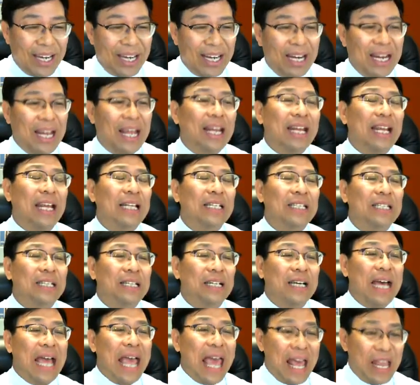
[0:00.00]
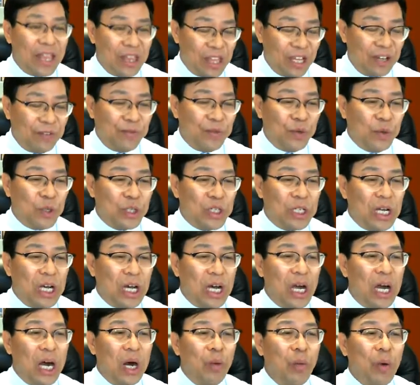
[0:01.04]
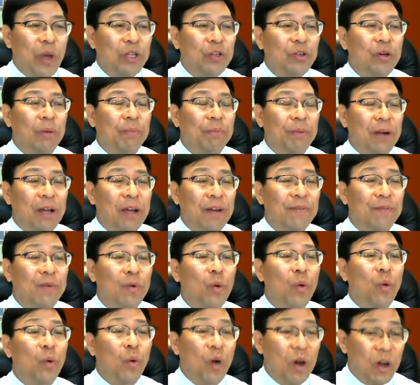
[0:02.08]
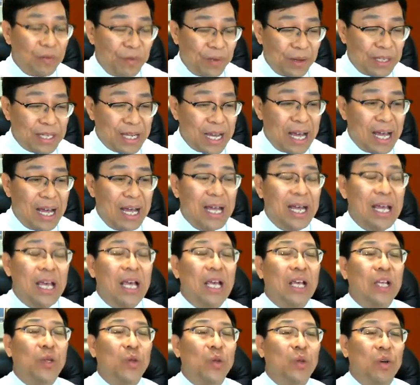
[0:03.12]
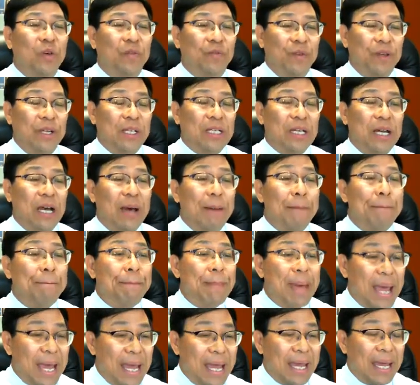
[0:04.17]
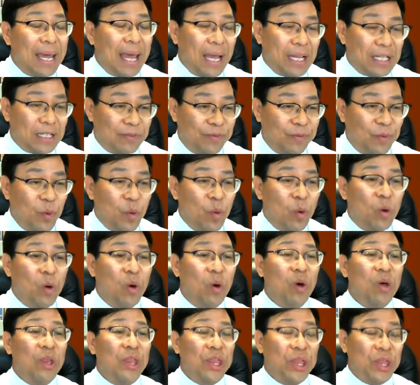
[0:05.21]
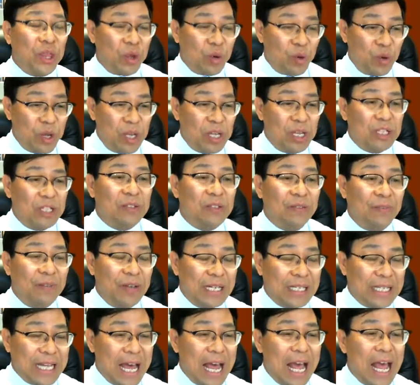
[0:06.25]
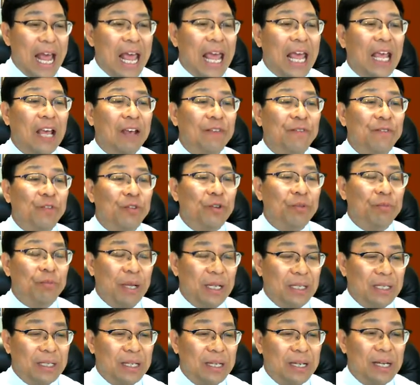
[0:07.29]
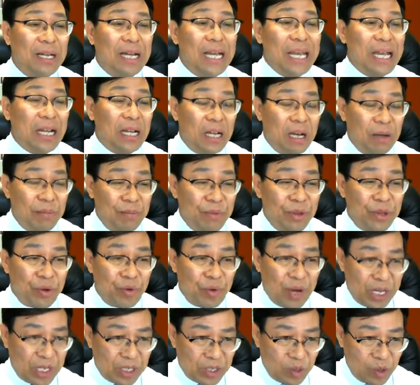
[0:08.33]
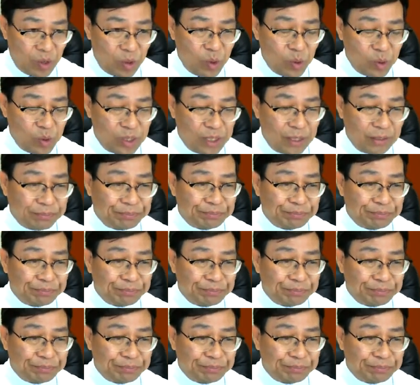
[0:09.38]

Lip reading: And then in the future, when you apply for work visa, your visa may get for a 3 years visa if you meet the income threshold.